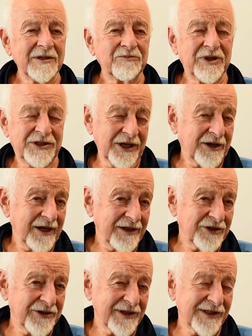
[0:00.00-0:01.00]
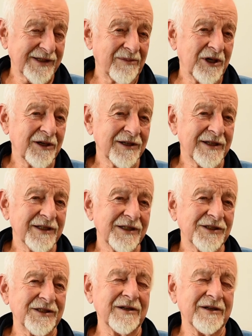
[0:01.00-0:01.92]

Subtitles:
particularly during the summer holidays.